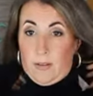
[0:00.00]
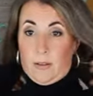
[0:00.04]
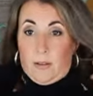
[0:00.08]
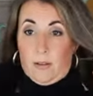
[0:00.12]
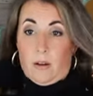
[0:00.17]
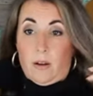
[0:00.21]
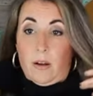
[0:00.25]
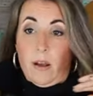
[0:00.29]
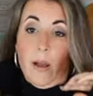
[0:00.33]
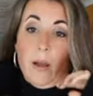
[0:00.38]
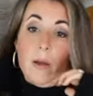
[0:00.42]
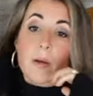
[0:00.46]

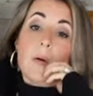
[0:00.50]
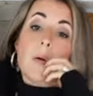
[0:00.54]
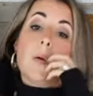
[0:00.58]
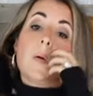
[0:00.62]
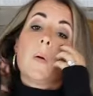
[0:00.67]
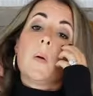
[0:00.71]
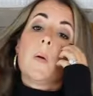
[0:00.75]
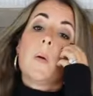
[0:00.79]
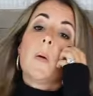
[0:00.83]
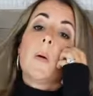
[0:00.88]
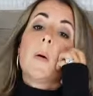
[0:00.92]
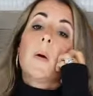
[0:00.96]
Okay.
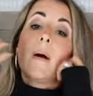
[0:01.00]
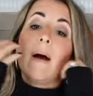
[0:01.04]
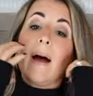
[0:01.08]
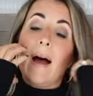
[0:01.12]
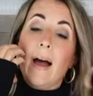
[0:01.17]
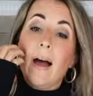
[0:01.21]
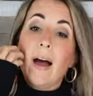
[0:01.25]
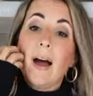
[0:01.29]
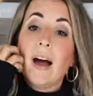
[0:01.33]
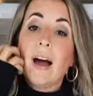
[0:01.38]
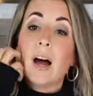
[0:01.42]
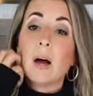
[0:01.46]

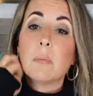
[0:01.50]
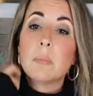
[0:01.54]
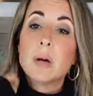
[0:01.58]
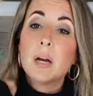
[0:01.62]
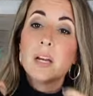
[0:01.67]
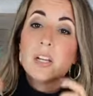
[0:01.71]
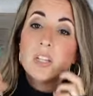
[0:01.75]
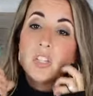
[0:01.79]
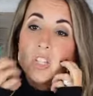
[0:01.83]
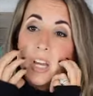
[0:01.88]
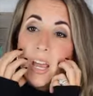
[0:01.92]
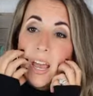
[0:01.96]
Um,
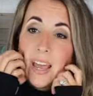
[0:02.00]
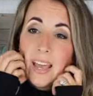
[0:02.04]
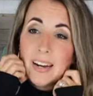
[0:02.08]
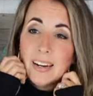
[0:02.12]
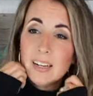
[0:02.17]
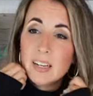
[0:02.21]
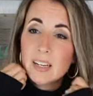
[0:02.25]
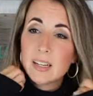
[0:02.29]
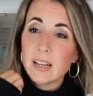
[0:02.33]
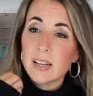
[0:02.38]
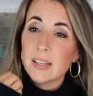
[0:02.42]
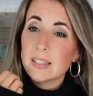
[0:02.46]
Jen
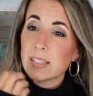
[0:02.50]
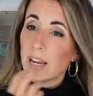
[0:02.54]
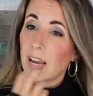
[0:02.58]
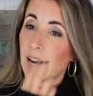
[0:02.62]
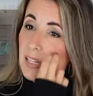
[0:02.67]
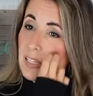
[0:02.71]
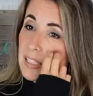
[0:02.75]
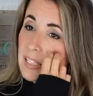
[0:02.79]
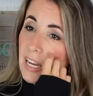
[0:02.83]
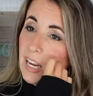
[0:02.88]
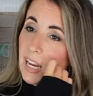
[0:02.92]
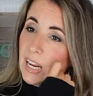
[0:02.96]
is
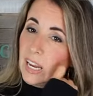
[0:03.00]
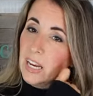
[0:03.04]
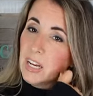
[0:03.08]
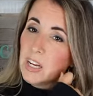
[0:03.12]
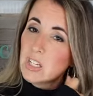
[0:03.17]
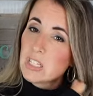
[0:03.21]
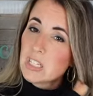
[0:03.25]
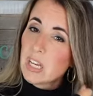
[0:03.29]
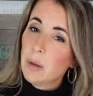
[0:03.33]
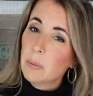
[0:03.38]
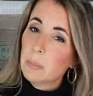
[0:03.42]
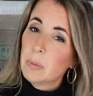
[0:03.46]
asking, can you
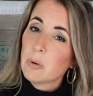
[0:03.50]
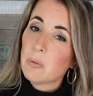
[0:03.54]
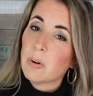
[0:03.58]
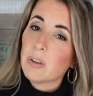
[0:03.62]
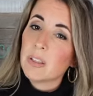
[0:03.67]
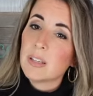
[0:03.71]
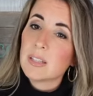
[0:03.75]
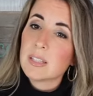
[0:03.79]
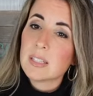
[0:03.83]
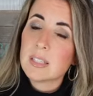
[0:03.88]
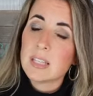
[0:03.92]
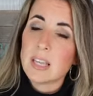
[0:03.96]
tell me where
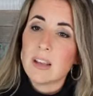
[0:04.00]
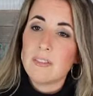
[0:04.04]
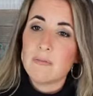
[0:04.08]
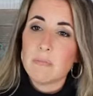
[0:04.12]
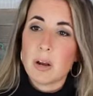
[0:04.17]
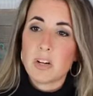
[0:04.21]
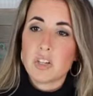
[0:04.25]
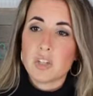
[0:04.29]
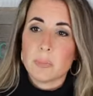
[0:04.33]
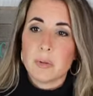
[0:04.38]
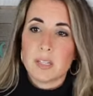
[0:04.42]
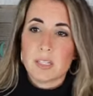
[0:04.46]
the sleeve
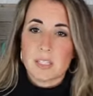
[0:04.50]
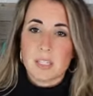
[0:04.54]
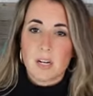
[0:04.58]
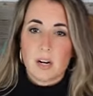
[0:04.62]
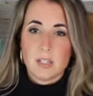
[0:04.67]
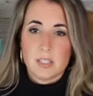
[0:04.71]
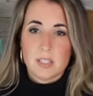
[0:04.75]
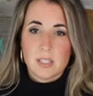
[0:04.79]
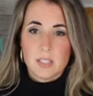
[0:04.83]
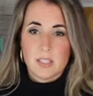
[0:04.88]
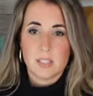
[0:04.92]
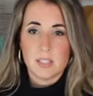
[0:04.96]
measurement
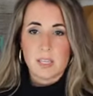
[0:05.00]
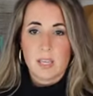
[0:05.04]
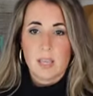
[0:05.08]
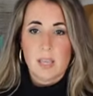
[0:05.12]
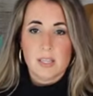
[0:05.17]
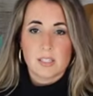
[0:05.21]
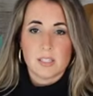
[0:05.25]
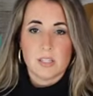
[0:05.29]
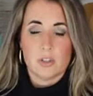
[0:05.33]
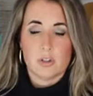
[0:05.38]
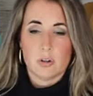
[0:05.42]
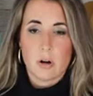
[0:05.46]
starts since it
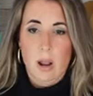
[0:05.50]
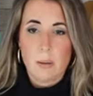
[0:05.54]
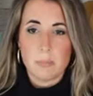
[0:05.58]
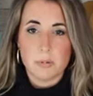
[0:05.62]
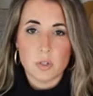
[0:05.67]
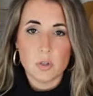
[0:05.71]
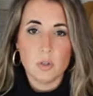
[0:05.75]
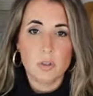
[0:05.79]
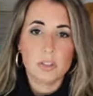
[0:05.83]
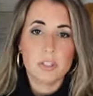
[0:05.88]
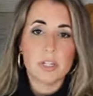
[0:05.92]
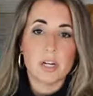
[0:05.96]
has a drop
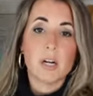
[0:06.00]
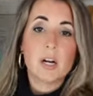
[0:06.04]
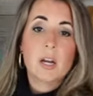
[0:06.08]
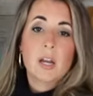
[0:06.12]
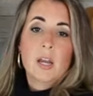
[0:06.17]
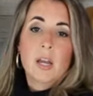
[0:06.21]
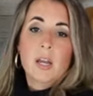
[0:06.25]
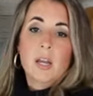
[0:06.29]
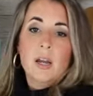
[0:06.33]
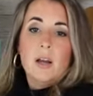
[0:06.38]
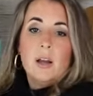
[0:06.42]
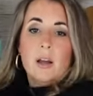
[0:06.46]
shoulder?
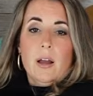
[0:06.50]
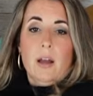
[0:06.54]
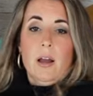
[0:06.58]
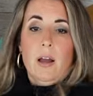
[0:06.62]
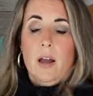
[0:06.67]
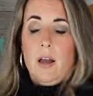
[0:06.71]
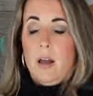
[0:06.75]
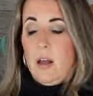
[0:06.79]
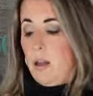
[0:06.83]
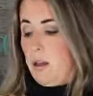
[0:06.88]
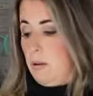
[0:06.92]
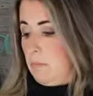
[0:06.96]

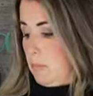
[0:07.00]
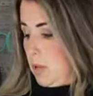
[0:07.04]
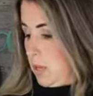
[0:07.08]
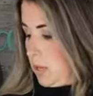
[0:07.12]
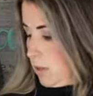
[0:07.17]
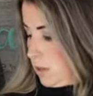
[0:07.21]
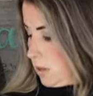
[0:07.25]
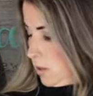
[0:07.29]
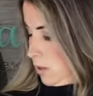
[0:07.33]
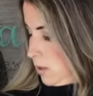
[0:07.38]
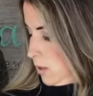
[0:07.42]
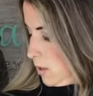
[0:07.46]
Um,
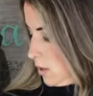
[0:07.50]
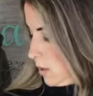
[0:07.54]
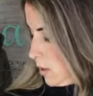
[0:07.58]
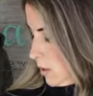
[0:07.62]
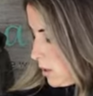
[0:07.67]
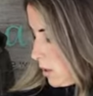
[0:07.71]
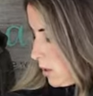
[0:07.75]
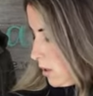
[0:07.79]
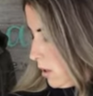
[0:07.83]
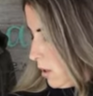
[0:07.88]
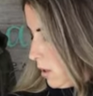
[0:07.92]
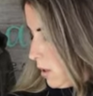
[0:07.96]

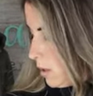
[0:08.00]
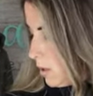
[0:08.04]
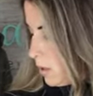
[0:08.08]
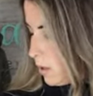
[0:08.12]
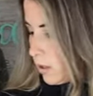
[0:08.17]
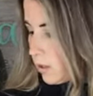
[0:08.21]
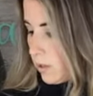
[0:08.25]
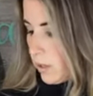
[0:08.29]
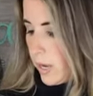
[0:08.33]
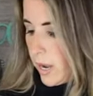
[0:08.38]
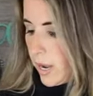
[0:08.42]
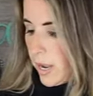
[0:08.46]

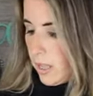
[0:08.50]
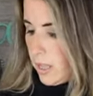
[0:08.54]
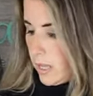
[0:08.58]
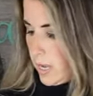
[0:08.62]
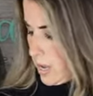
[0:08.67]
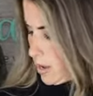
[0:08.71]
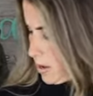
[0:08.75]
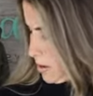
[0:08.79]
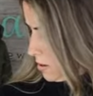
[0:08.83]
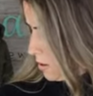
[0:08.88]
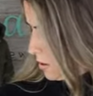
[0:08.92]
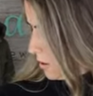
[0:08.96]
Kylie?